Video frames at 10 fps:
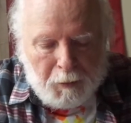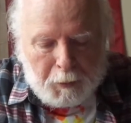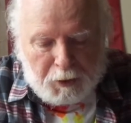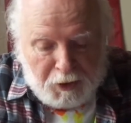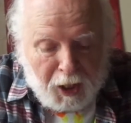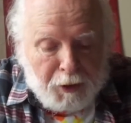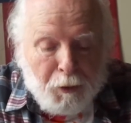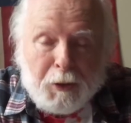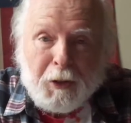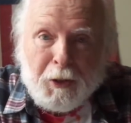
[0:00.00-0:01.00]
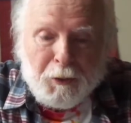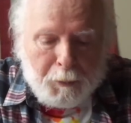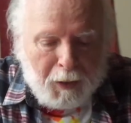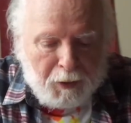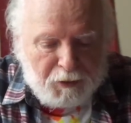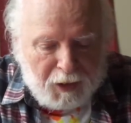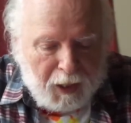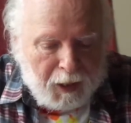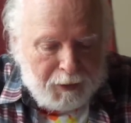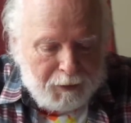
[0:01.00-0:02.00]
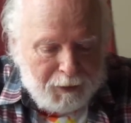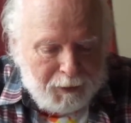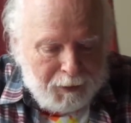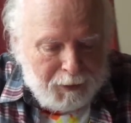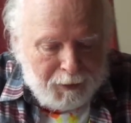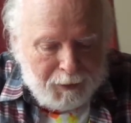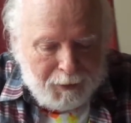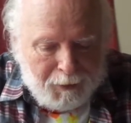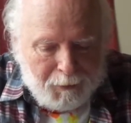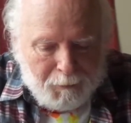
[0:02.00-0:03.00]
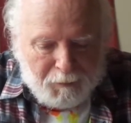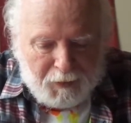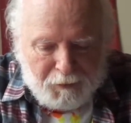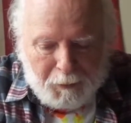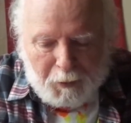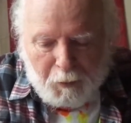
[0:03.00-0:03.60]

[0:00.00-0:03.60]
But you're not going to hear about that from the